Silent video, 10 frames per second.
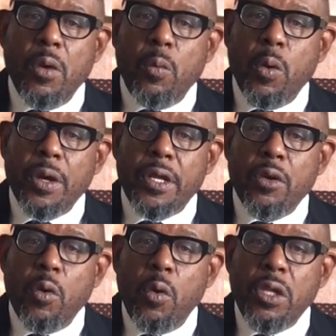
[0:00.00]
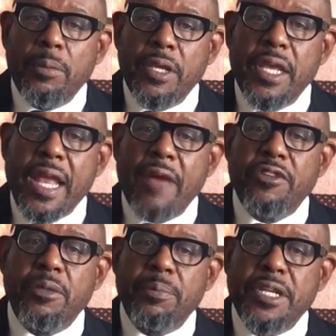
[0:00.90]
Work can only begin after
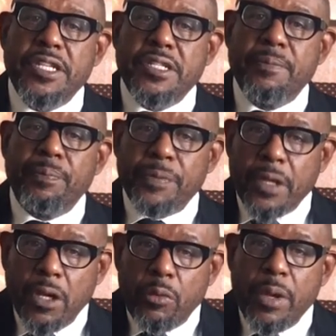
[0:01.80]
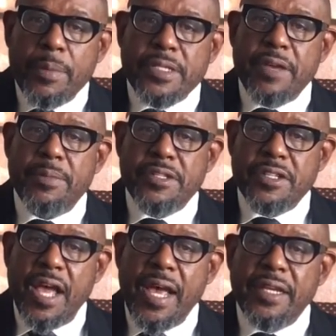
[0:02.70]
the peace agreements have been
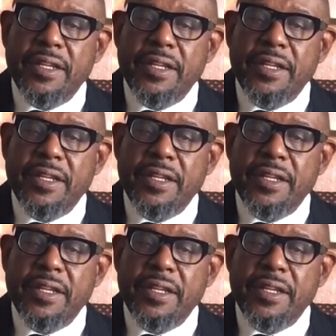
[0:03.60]
signed.